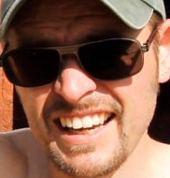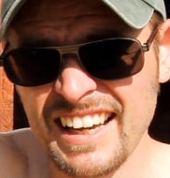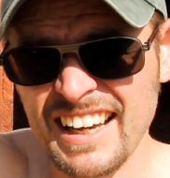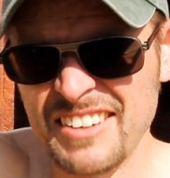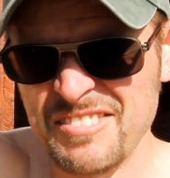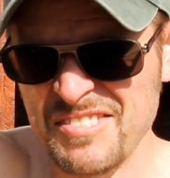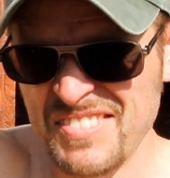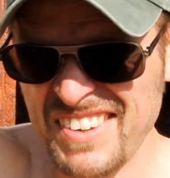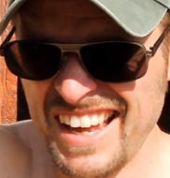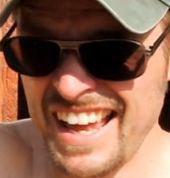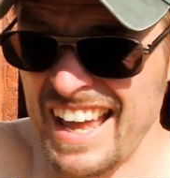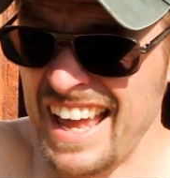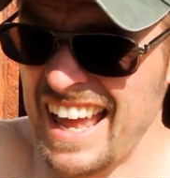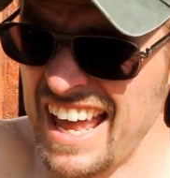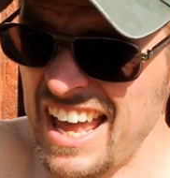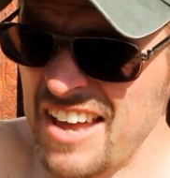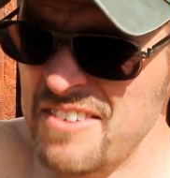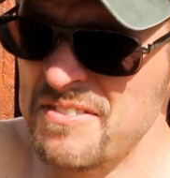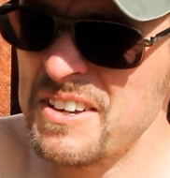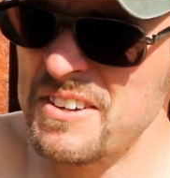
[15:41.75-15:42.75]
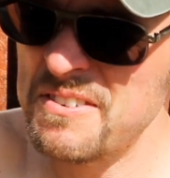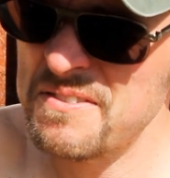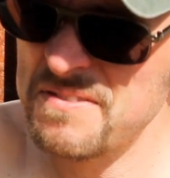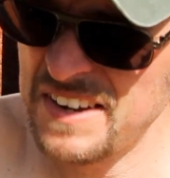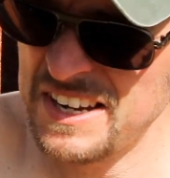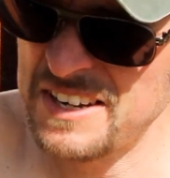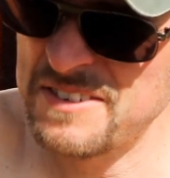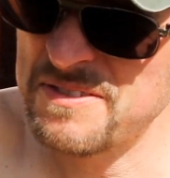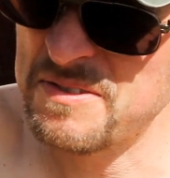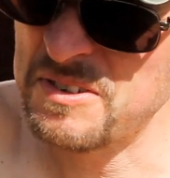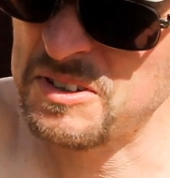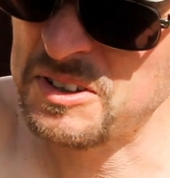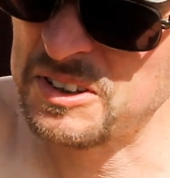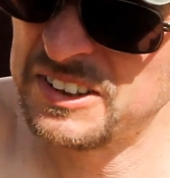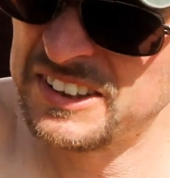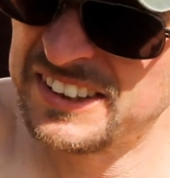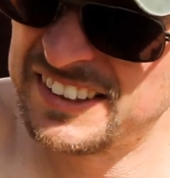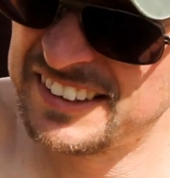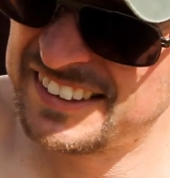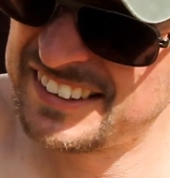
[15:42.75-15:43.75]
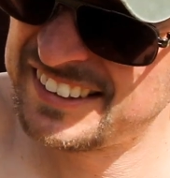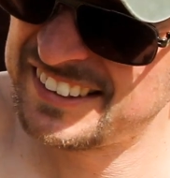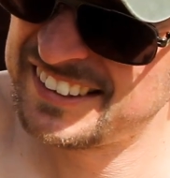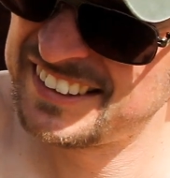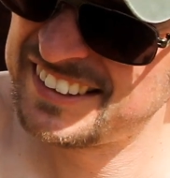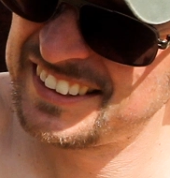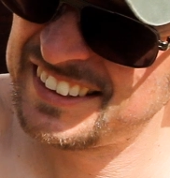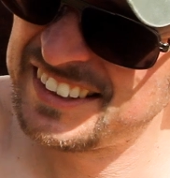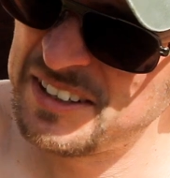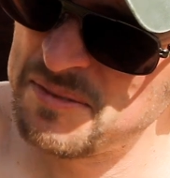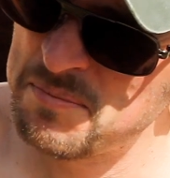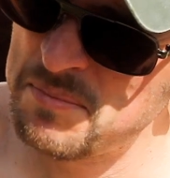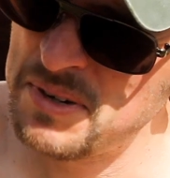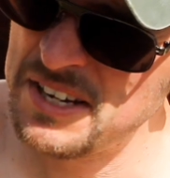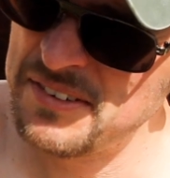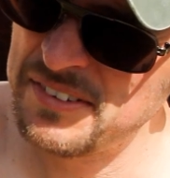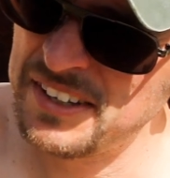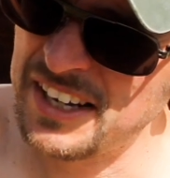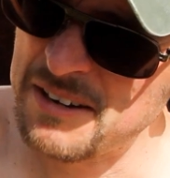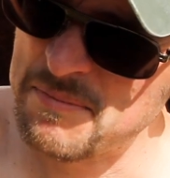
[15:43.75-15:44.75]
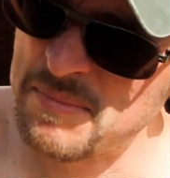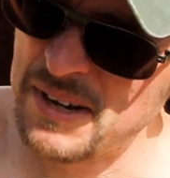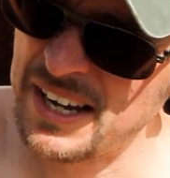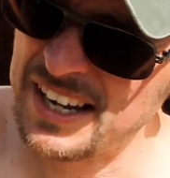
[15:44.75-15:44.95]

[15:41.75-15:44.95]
And the ever faithful PVA